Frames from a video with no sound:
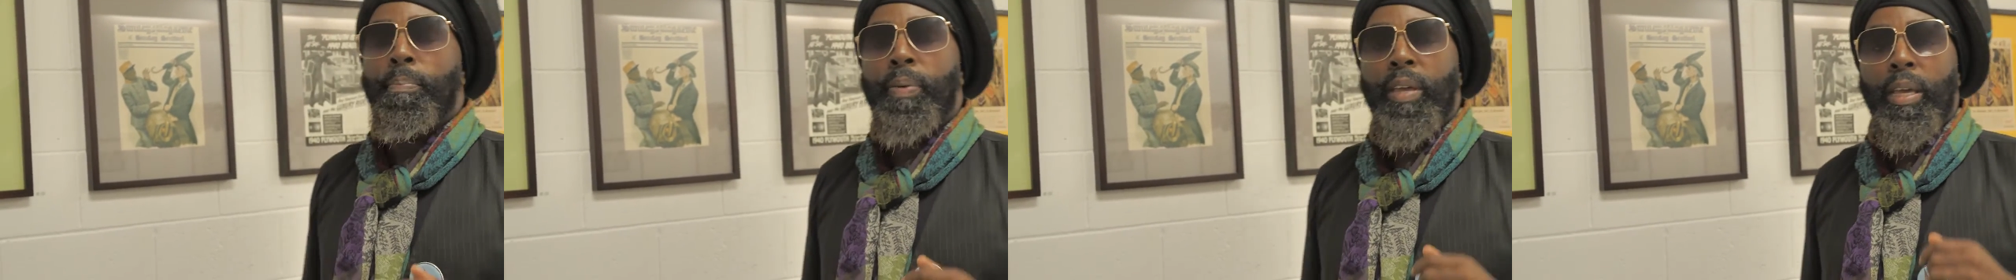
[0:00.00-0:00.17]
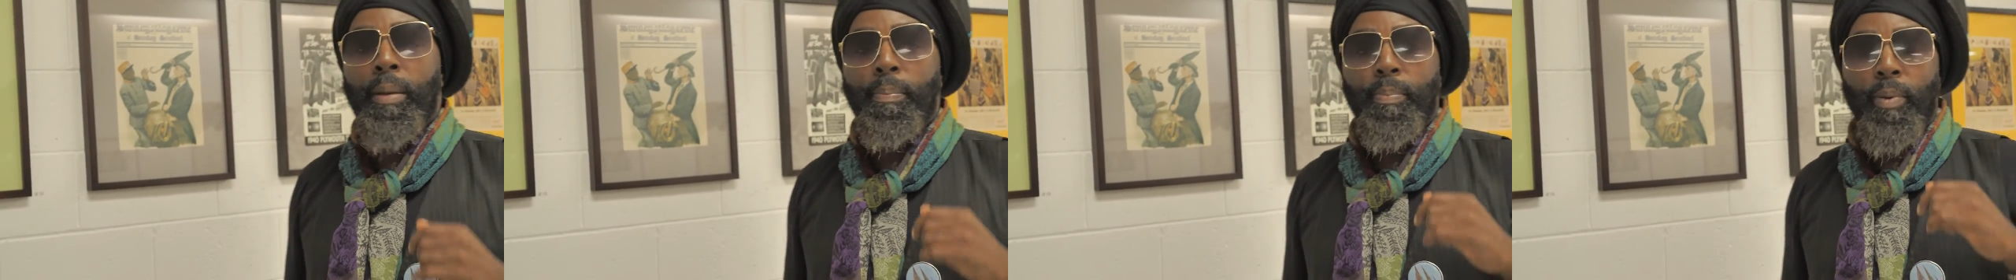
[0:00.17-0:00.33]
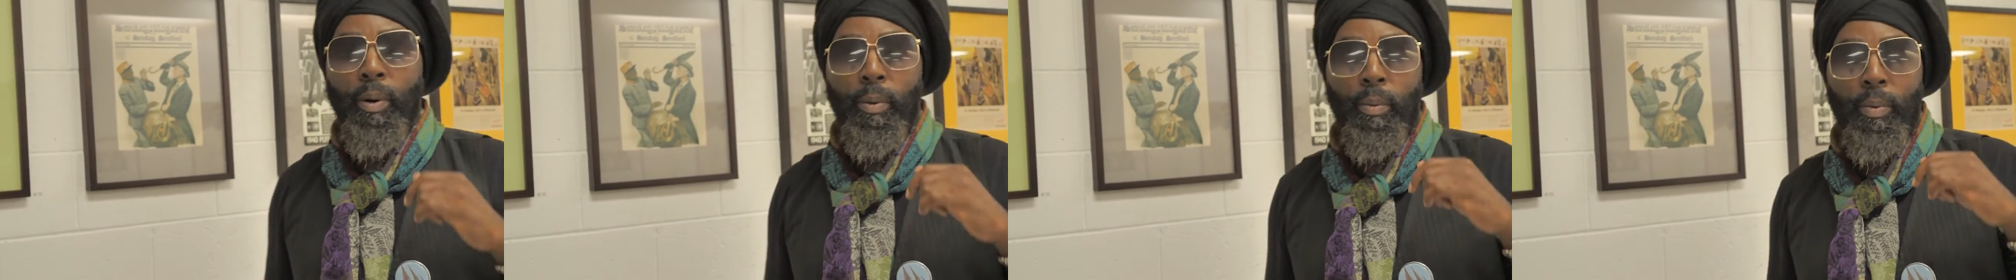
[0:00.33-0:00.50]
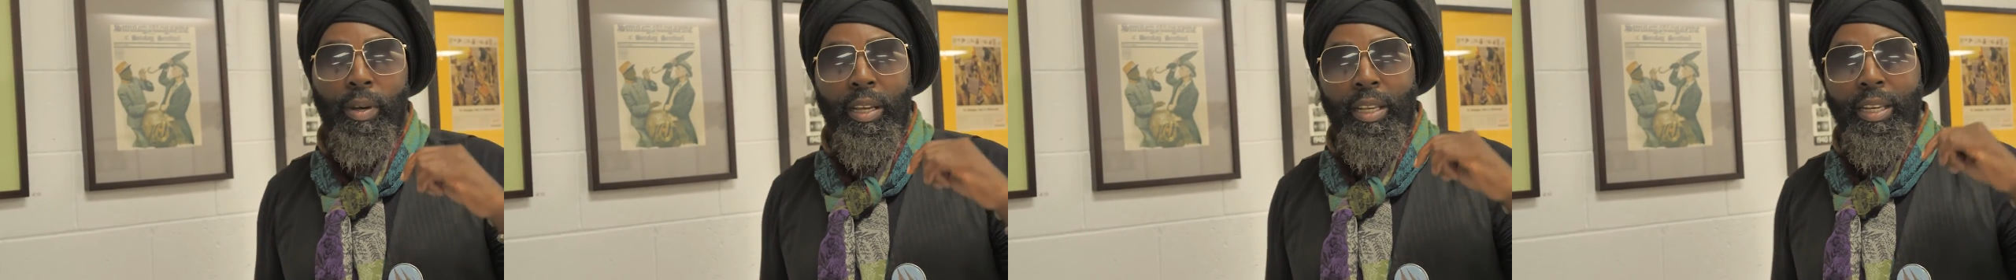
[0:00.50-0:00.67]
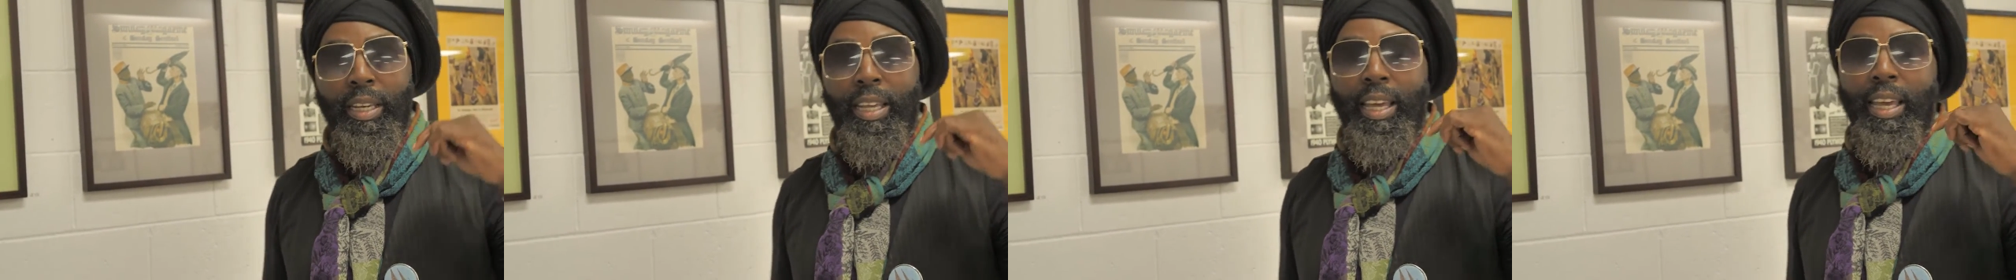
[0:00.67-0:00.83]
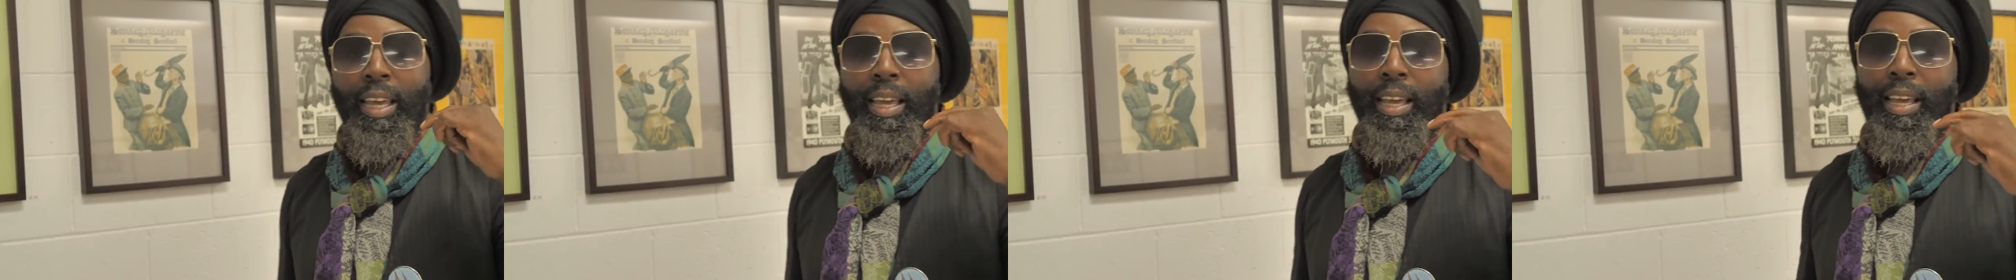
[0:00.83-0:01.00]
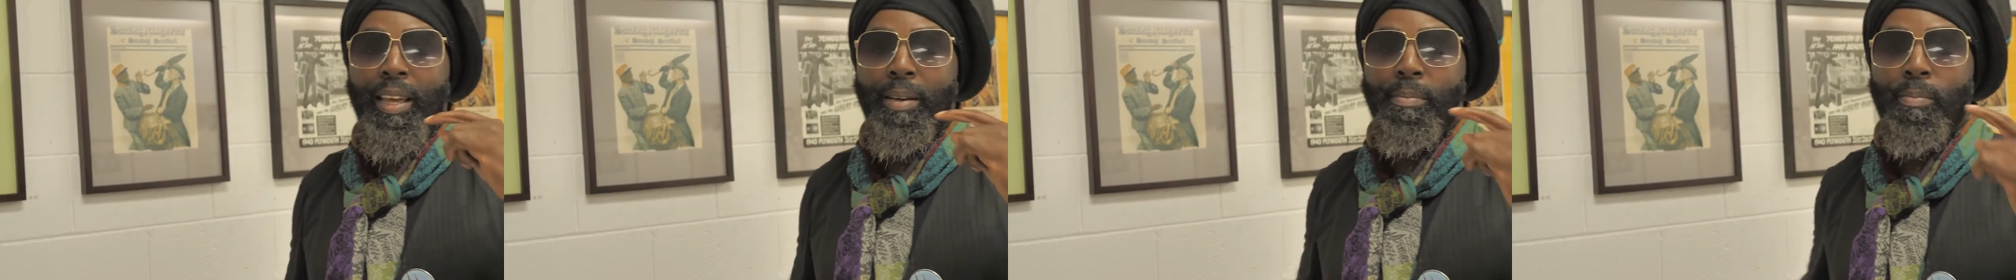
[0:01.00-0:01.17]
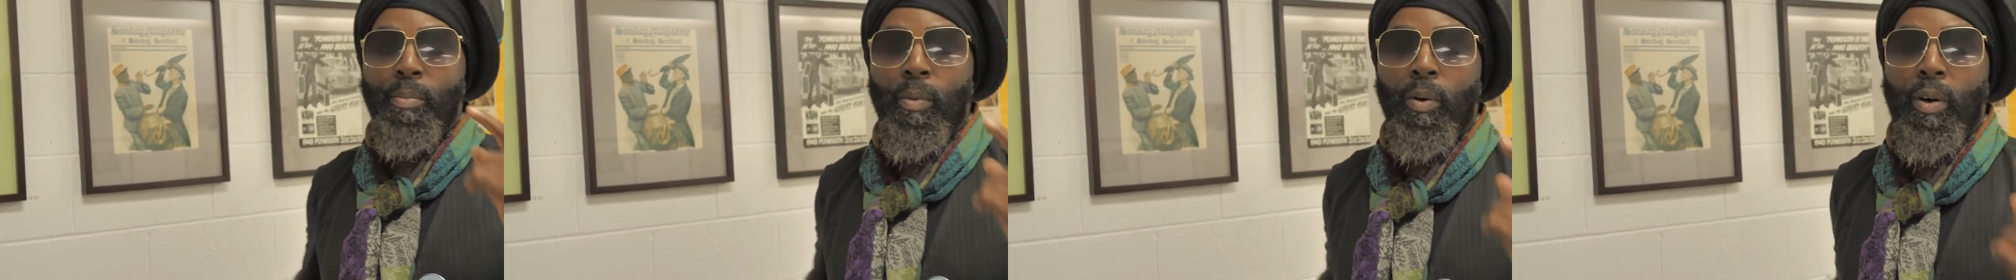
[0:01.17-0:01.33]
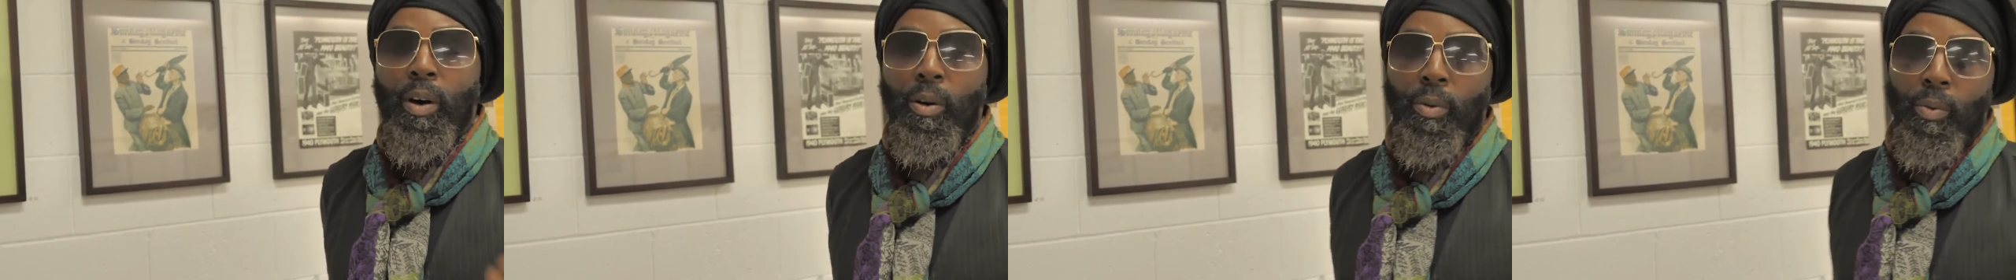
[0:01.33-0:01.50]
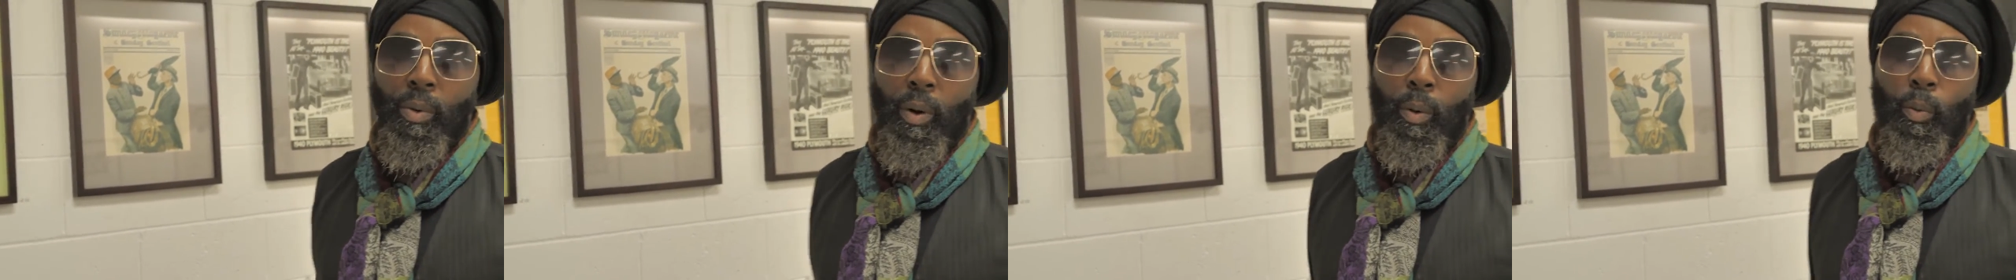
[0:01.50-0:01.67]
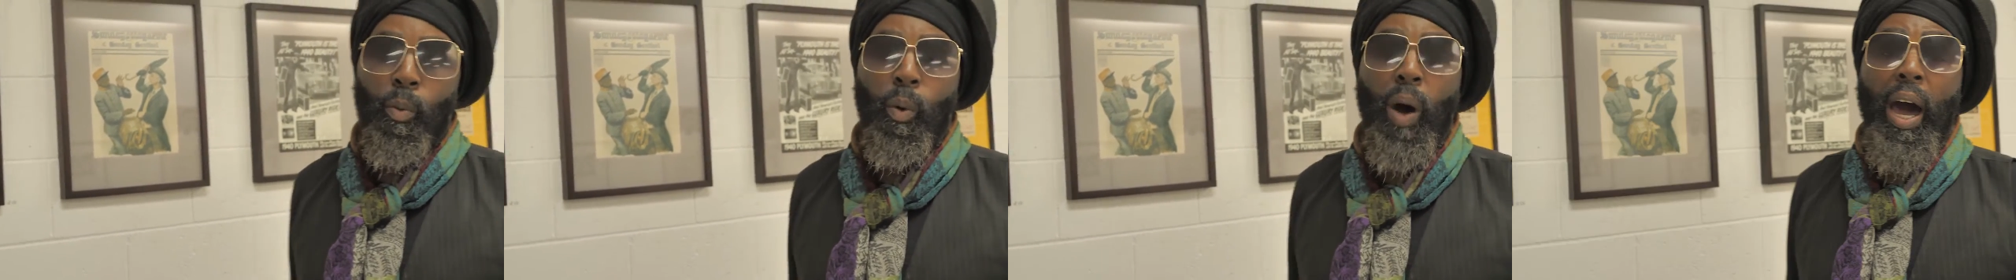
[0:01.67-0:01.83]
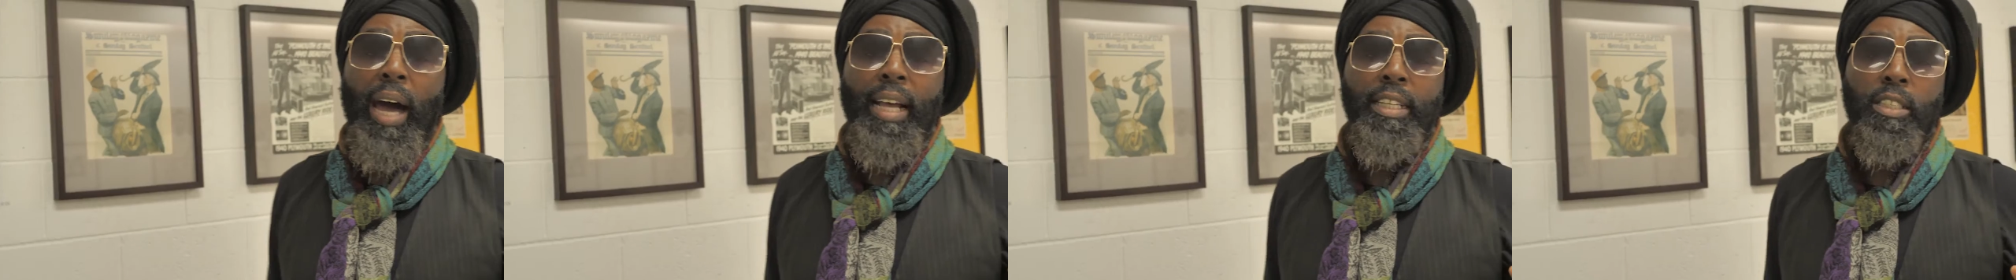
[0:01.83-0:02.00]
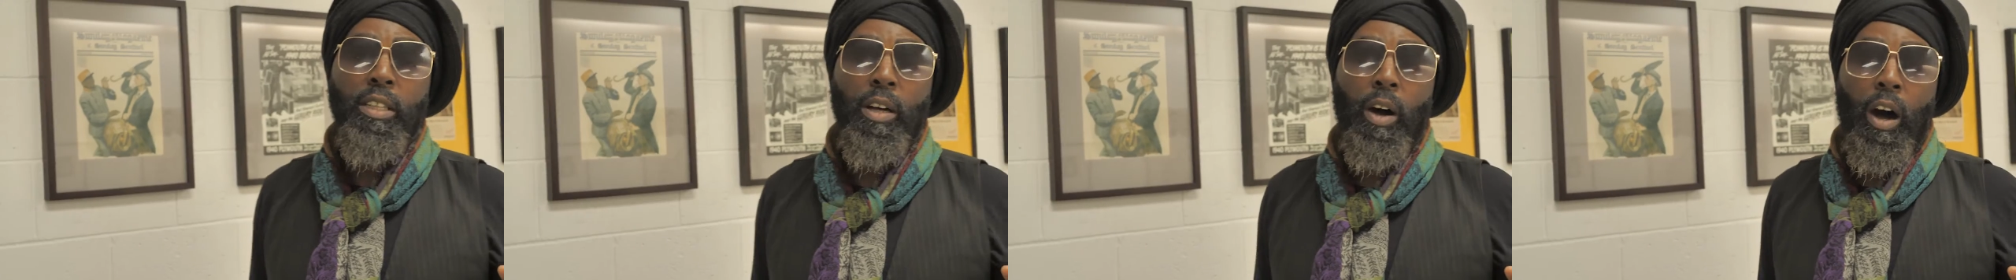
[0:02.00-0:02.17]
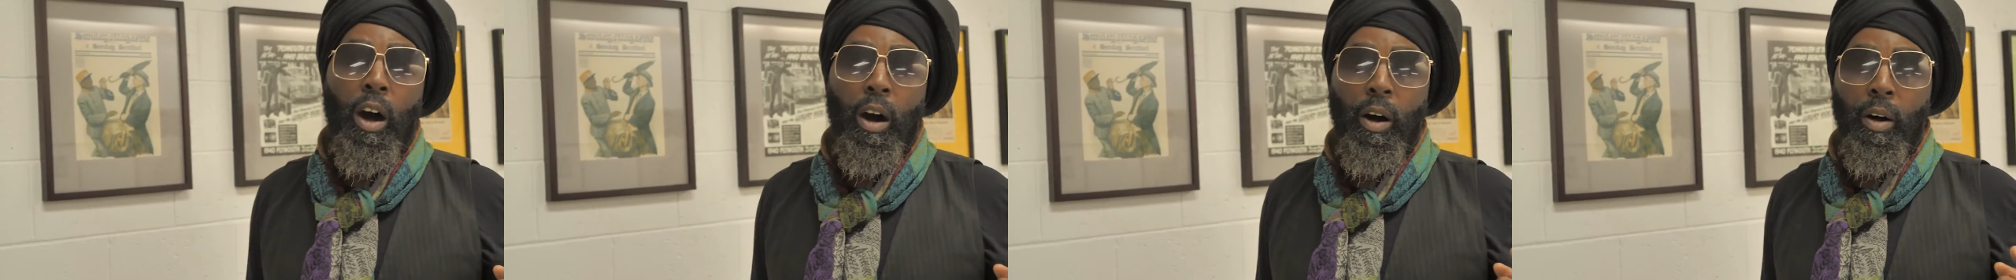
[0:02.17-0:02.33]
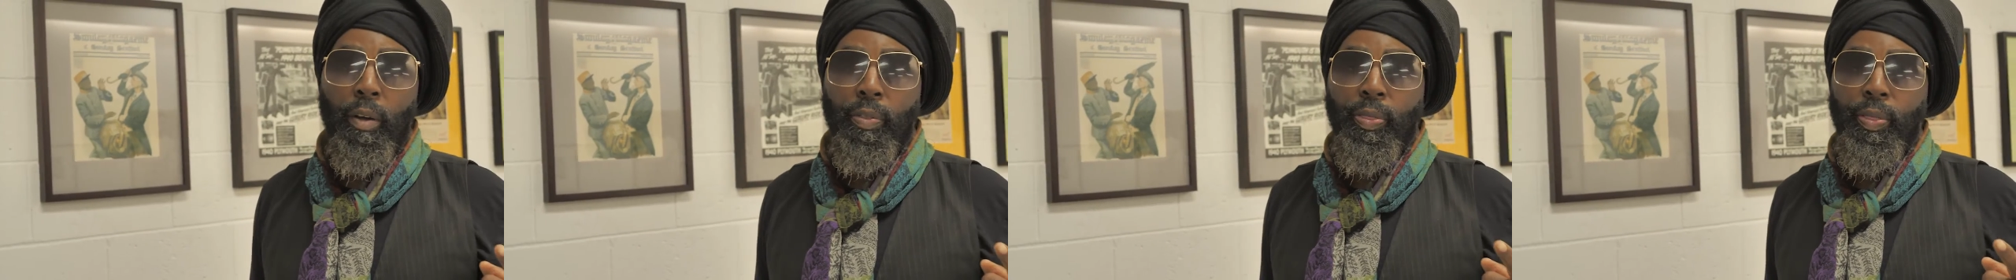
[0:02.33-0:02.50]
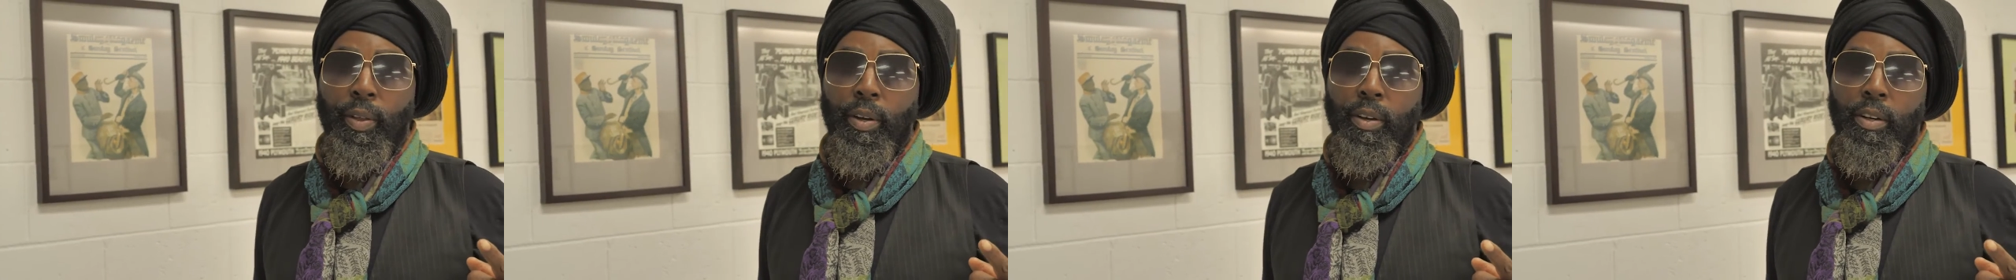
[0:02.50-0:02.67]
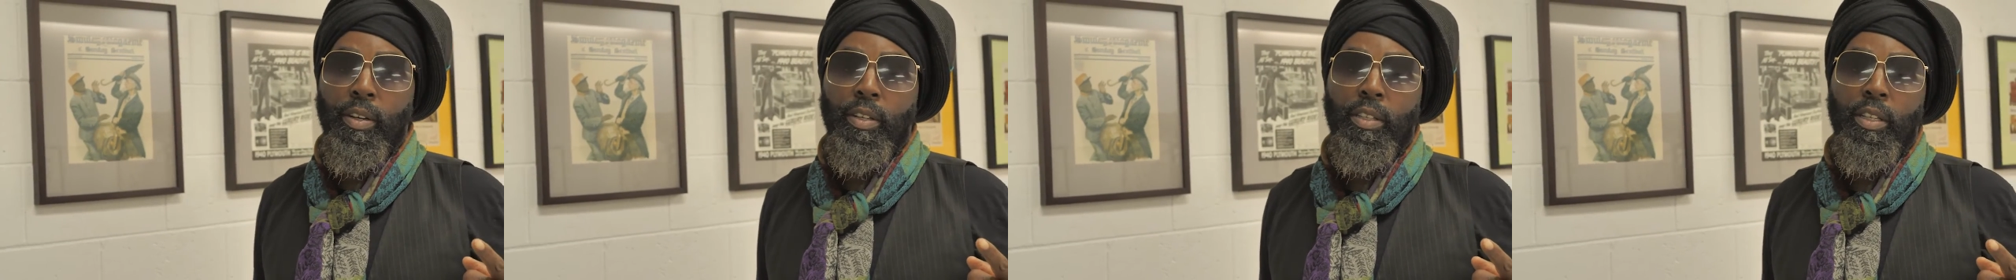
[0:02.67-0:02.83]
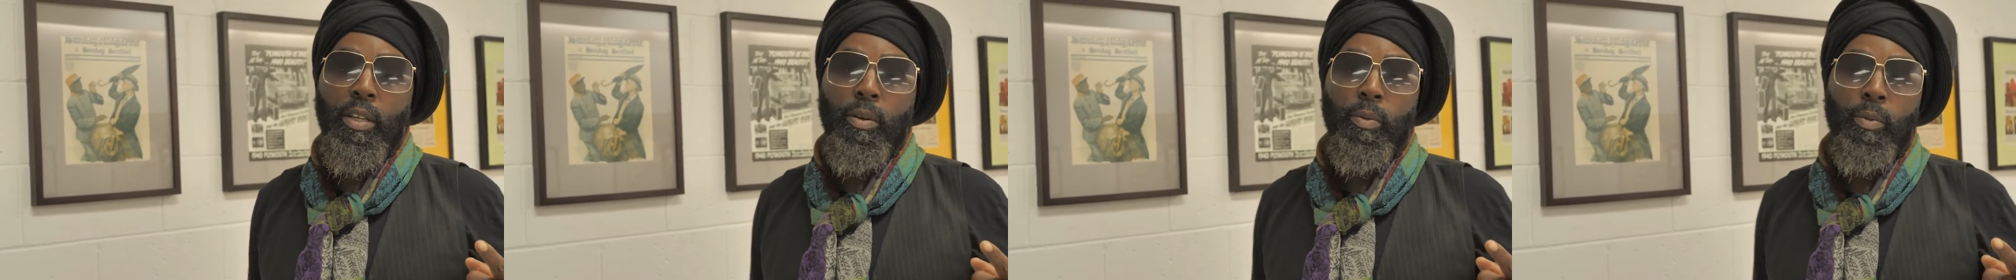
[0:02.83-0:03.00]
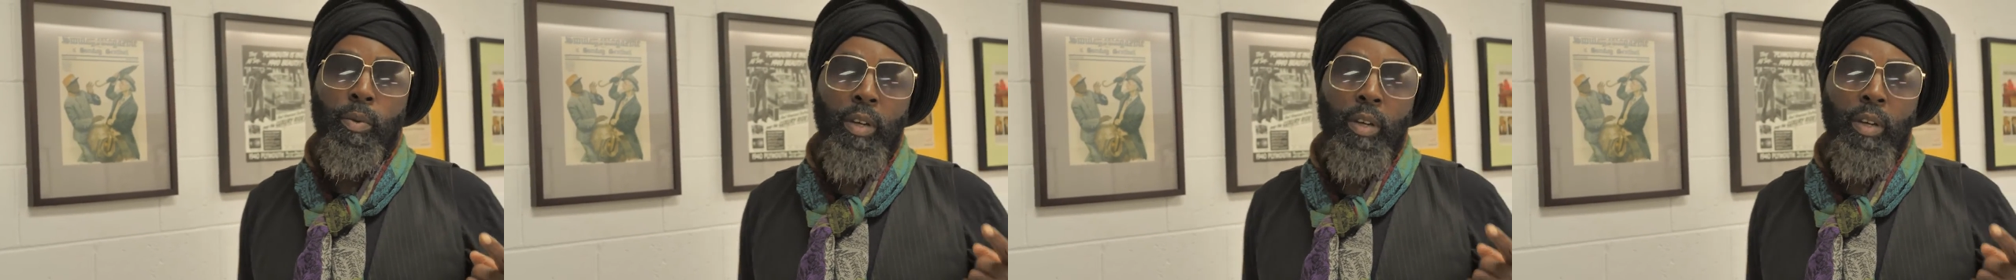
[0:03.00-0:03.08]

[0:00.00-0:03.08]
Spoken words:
people, we need more Watts authors.